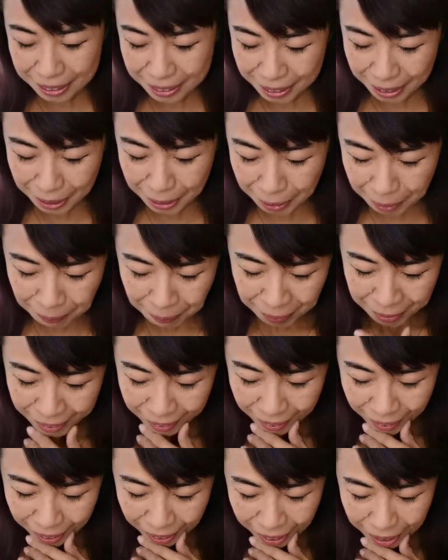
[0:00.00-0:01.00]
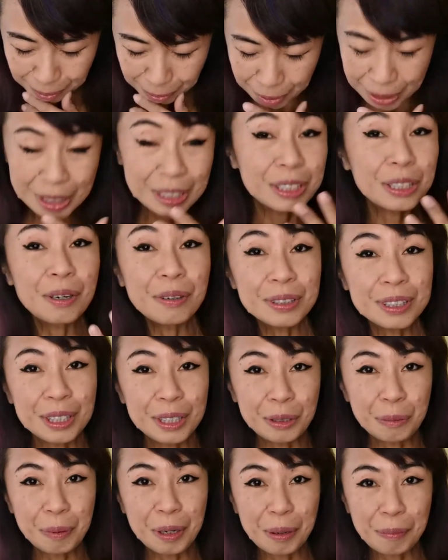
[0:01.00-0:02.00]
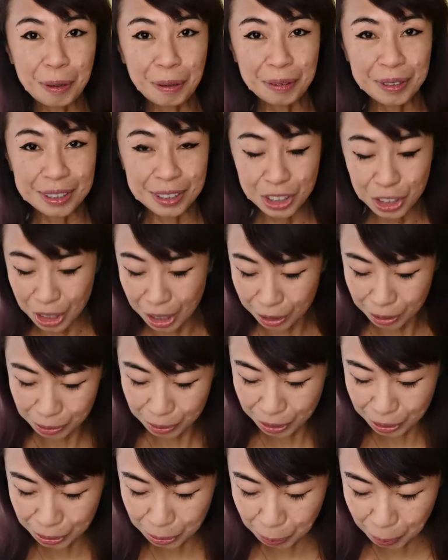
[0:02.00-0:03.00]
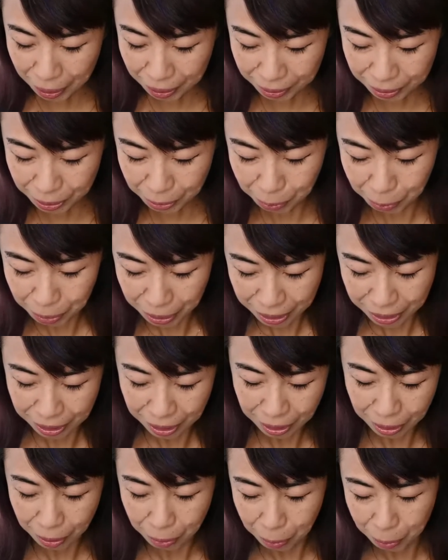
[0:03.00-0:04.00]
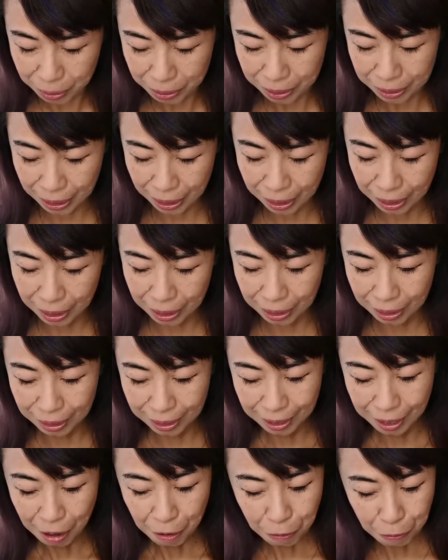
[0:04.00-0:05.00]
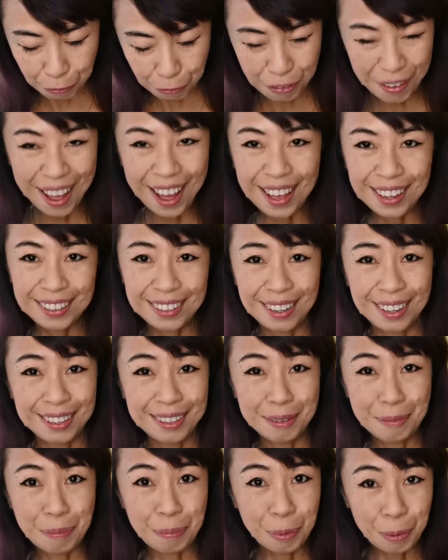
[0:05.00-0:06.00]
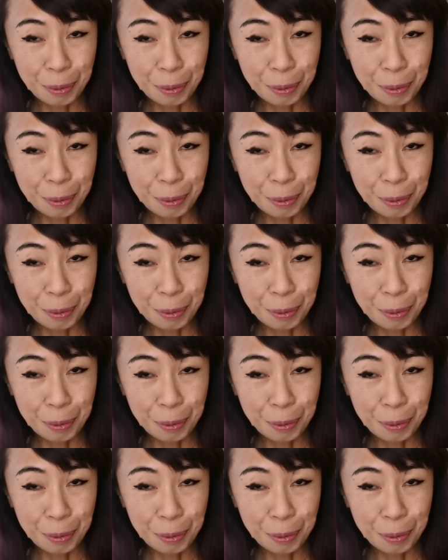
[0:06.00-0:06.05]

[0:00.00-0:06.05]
Singer, he talks a little bit about his childhood as well. So Rick Singer was a fat and